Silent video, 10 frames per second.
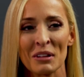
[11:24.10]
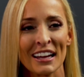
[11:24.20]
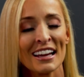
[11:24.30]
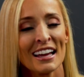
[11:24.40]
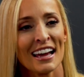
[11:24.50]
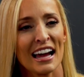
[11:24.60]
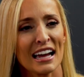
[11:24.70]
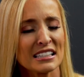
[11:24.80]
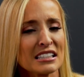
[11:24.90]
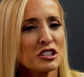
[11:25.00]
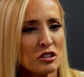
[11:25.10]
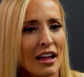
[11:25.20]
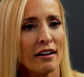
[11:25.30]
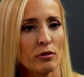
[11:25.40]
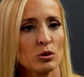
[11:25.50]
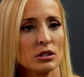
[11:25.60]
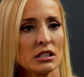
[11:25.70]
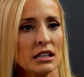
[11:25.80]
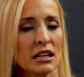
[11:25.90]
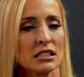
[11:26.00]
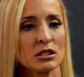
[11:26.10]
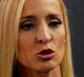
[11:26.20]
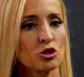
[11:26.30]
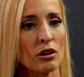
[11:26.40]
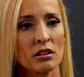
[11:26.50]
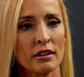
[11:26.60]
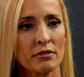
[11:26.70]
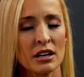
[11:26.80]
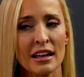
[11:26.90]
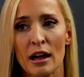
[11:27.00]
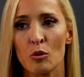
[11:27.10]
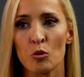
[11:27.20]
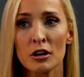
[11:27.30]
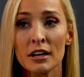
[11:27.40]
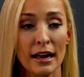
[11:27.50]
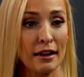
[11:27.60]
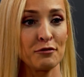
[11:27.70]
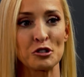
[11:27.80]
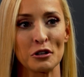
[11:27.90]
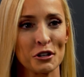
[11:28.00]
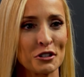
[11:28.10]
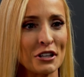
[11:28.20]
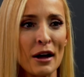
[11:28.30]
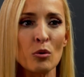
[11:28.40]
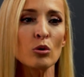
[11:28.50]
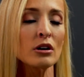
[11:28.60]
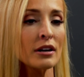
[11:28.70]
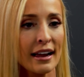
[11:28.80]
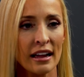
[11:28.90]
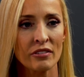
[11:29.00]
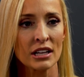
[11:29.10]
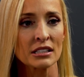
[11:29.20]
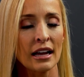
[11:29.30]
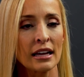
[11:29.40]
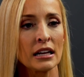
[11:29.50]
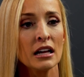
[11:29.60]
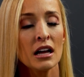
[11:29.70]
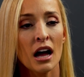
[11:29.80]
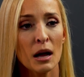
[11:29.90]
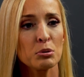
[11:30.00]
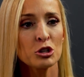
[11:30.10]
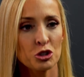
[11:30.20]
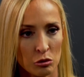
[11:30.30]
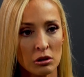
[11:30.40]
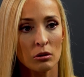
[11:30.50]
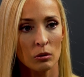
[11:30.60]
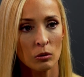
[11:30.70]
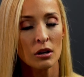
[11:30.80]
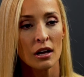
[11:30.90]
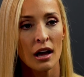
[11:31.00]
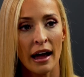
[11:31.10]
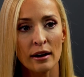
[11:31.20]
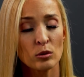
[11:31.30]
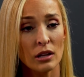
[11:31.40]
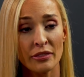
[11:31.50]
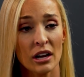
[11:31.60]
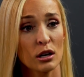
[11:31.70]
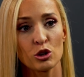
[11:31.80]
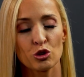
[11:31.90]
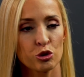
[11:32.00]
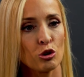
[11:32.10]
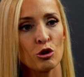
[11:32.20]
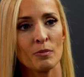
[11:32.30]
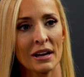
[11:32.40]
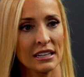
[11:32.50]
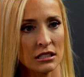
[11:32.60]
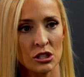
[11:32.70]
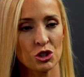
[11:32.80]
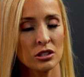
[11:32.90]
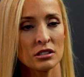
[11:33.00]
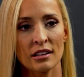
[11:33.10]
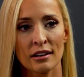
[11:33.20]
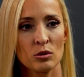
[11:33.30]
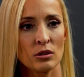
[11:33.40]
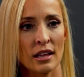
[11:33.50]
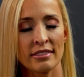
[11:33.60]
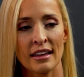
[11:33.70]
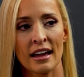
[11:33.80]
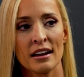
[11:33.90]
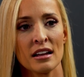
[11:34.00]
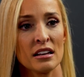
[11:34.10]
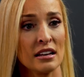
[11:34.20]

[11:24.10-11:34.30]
like, I still have OCD. I still struggle every day. At work, I have triggers. At work, I have anxiety. I push through. I don't let that control my decisions. I don't let that